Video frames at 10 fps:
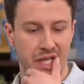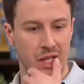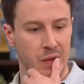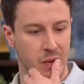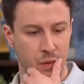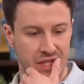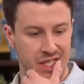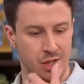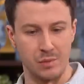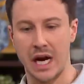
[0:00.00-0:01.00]
include was
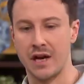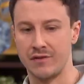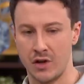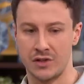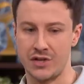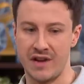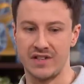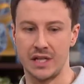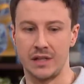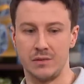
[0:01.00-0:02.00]
some kind of
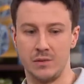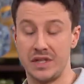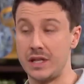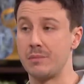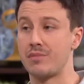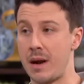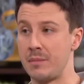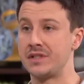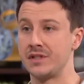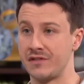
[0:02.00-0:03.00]
longevity within the
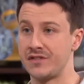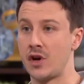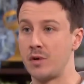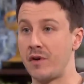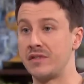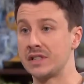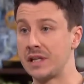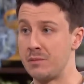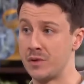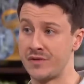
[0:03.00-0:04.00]
parameters of soap.
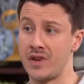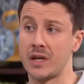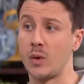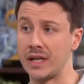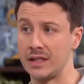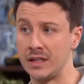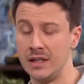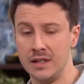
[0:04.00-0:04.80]
Obviously, it moves very quickly.